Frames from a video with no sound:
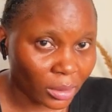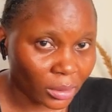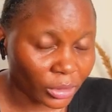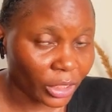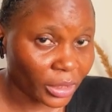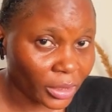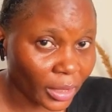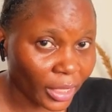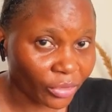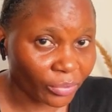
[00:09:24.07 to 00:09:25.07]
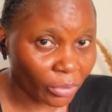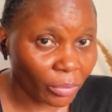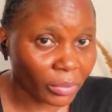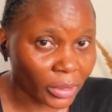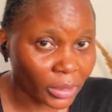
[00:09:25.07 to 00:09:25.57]
Check their life
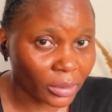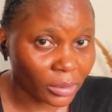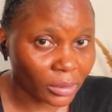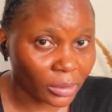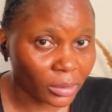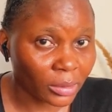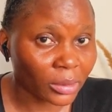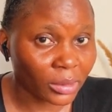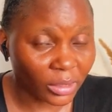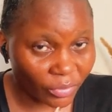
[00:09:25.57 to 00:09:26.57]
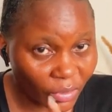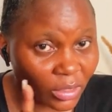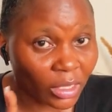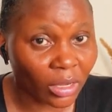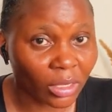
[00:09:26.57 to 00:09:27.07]
properly. They've,
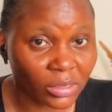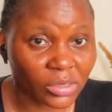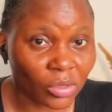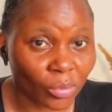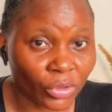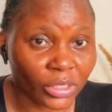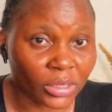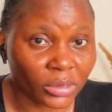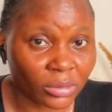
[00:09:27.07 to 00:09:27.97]
they got somebody